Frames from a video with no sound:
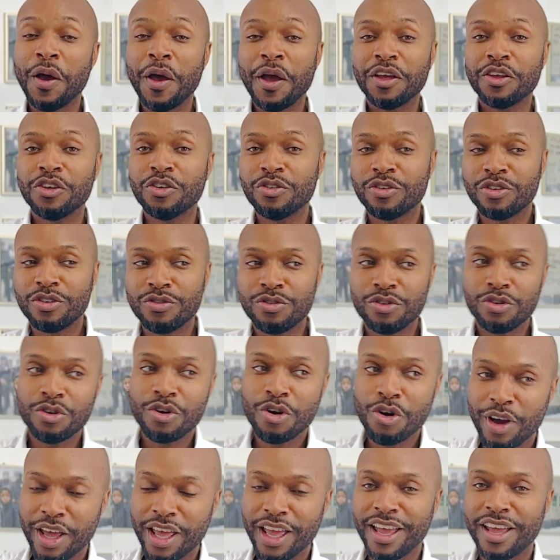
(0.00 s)
you
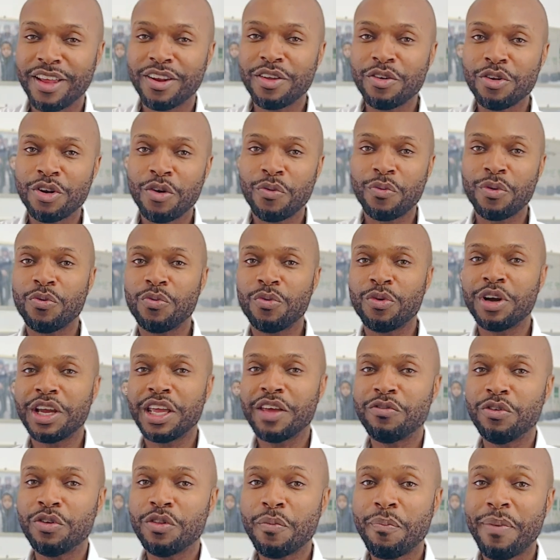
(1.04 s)
go ahead, we'll give
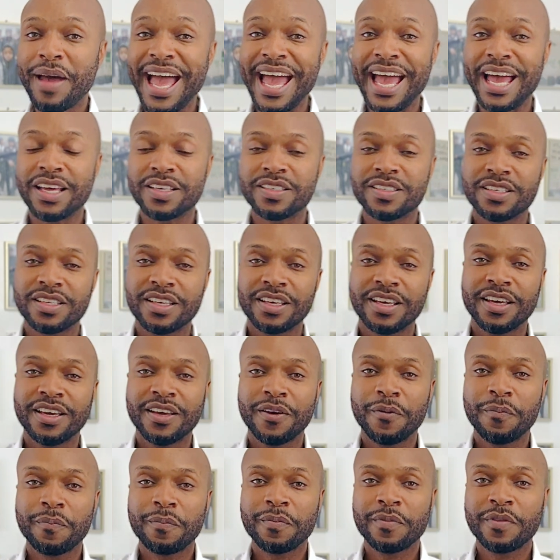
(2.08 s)
you the pass.
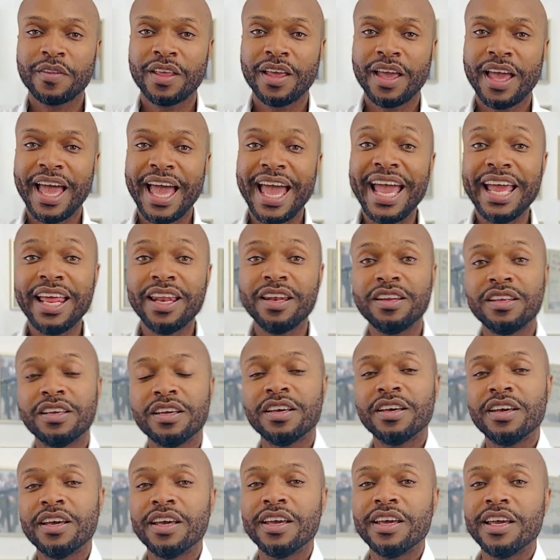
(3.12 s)
And
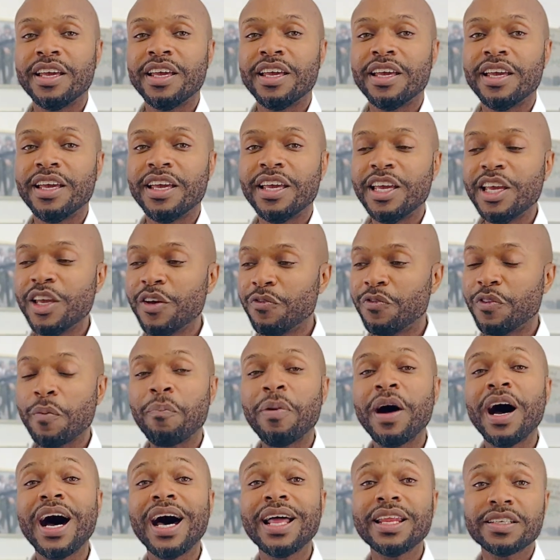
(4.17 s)
if the
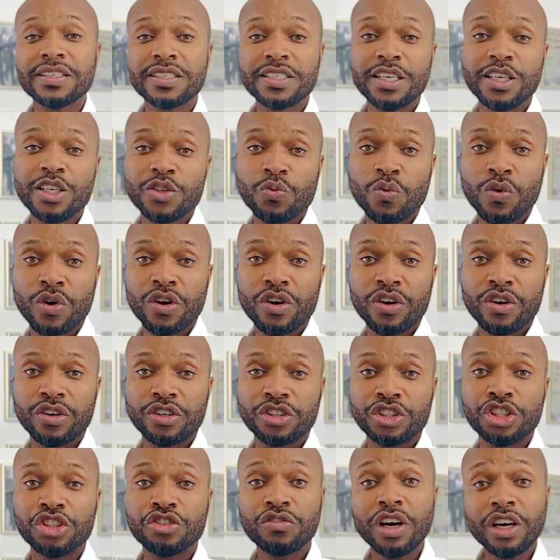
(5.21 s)
policies were
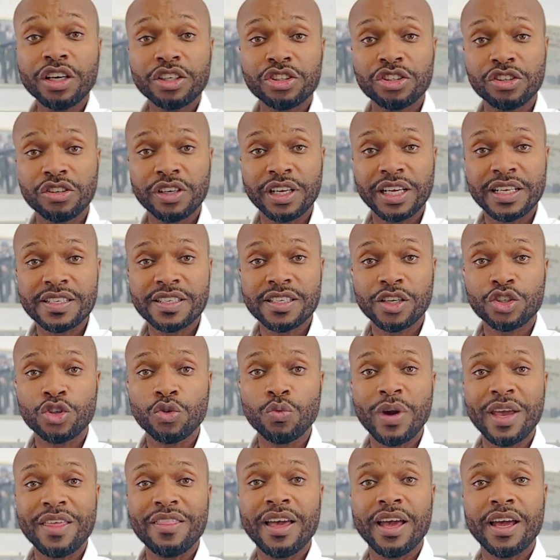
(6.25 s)
structured in such a
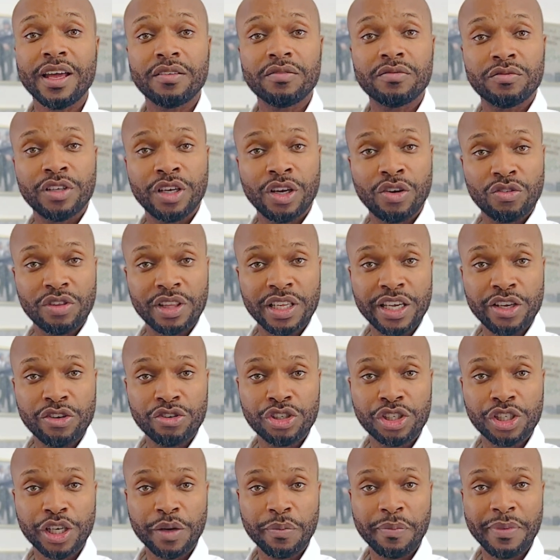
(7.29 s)
way that,
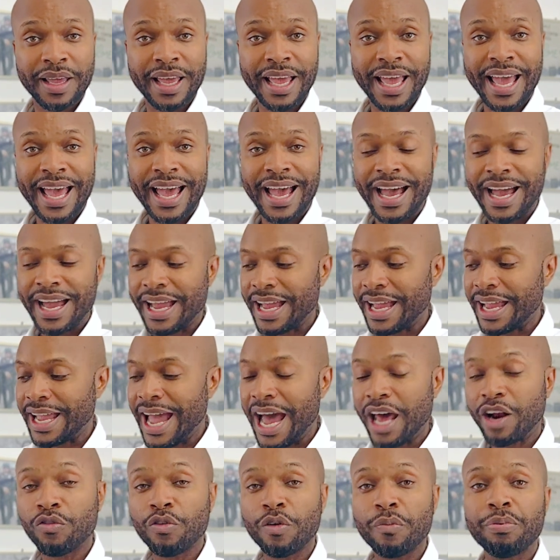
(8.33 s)
leadership
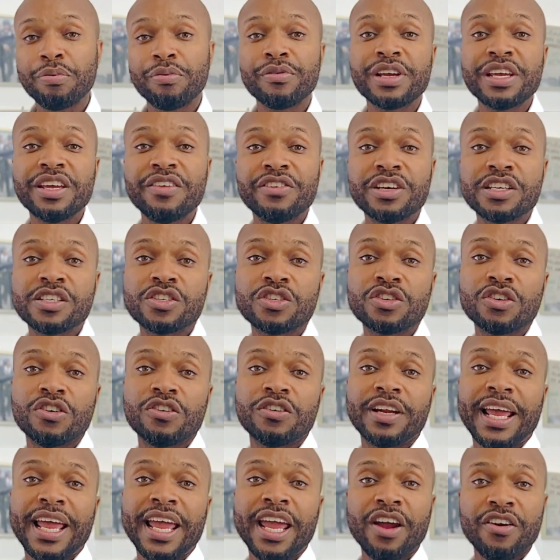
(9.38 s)
got a reprieve in certain
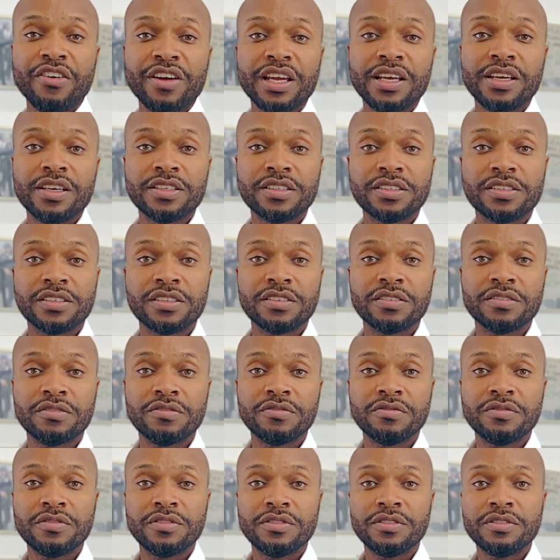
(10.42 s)
areas,
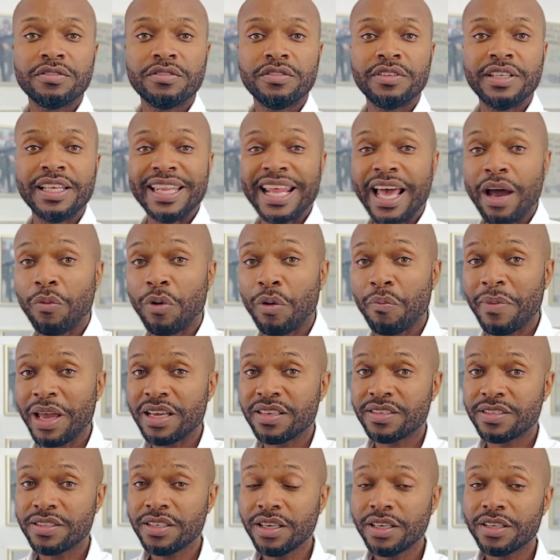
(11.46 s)
then that would make
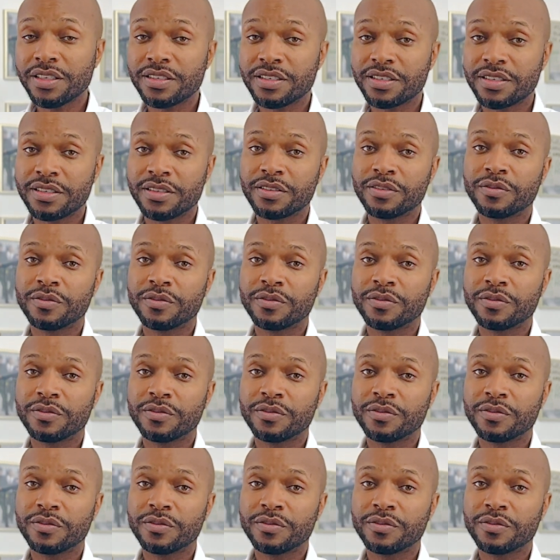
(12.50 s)
sense.